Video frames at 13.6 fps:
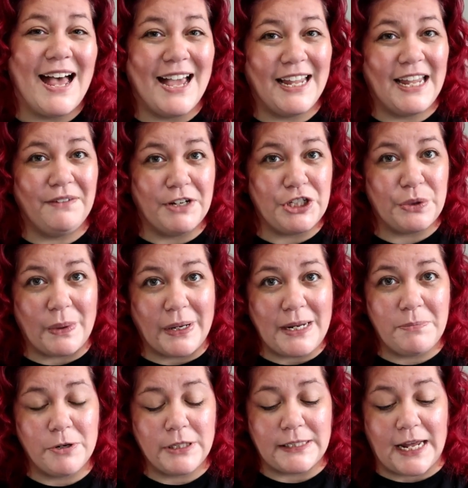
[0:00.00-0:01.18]
I gave it
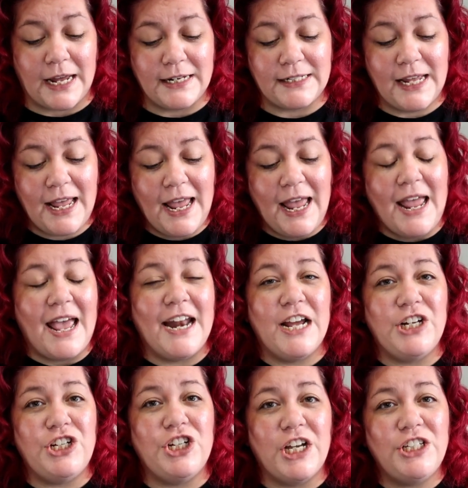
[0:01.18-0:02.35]
20%, and
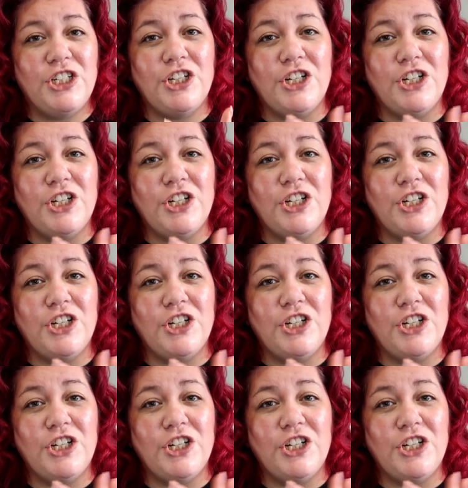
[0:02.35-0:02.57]
I just